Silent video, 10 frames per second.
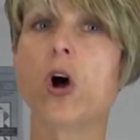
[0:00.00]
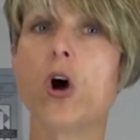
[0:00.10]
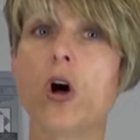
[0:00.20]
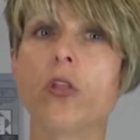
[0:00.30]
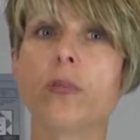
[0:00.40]

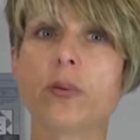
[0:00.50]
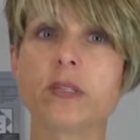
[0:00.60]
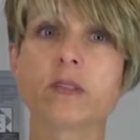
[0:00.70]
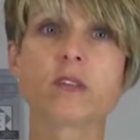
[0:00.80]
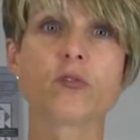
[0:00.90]
all the
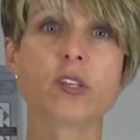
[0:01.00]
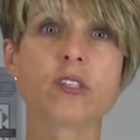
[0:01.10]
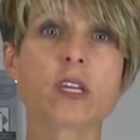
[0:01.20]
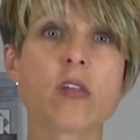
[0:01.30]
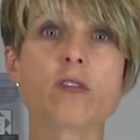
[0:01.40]
pieces fit
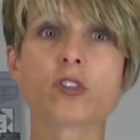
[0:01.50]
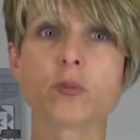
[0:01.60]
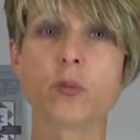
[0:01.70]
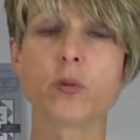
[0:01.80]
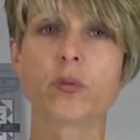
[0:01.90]
together
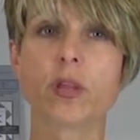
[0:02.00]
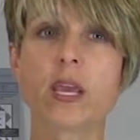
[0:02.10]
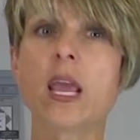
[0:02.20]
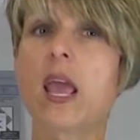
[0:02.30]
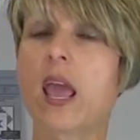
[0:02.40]

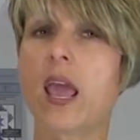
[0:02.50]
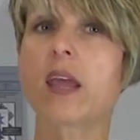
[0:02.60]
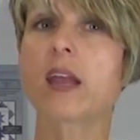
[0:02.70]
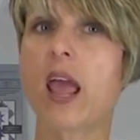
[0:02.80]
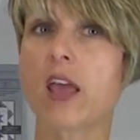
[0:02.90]
smoothly
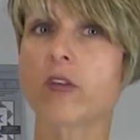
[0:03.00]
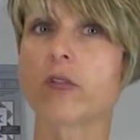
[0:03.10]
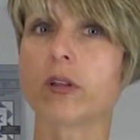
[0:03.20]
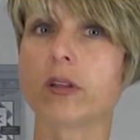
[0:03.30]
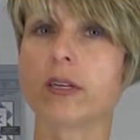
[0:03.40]
and
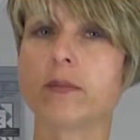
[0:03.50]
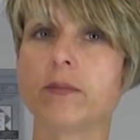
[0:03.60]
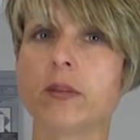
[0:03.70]
accurately.